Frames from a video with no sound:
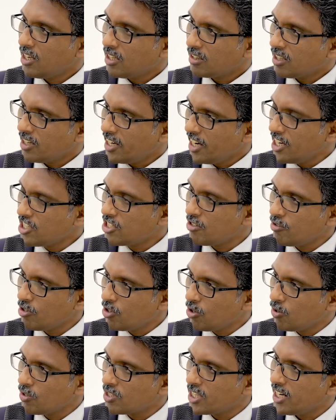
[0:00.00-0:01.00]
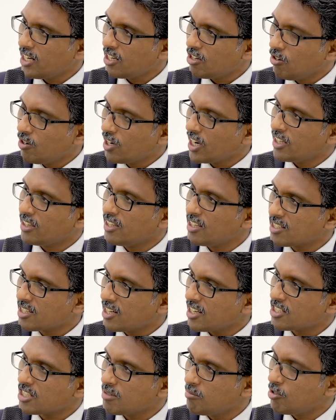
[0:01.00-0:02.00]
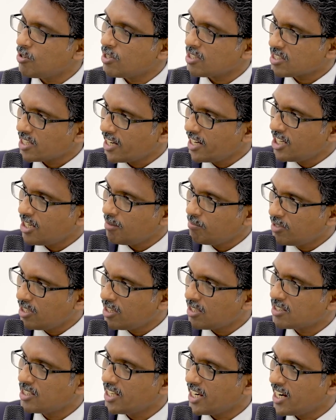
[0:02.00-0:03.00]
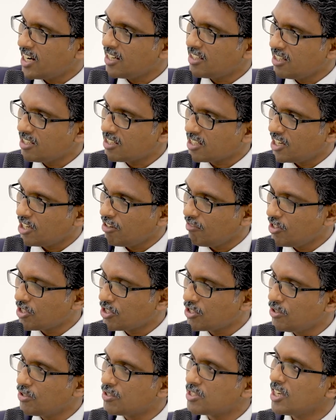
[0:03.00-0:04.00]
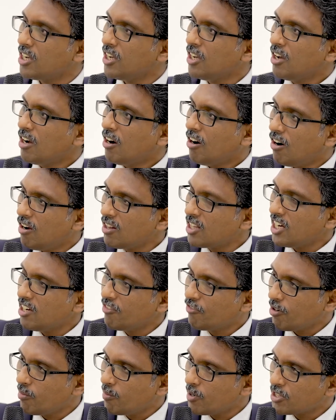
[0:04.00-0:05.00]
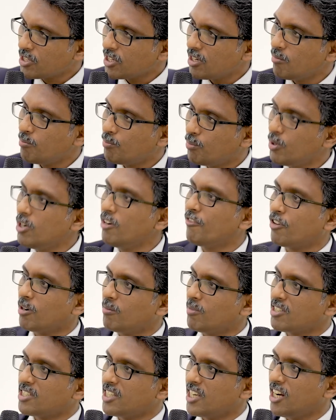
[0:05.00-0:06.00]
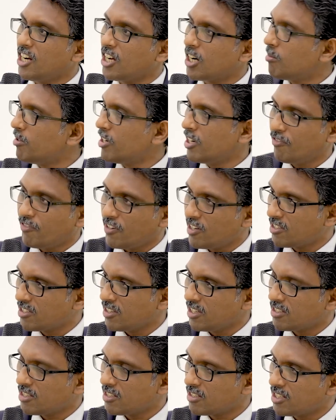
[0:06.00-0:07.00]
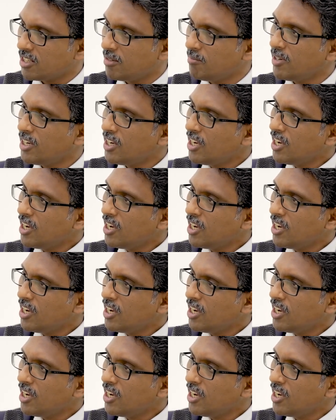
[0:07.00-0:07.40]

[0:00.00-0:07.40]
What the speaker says: the agent will know that, okay, this customer has signed up this, they had this kind of issues, all the information pulled from the CRM or different system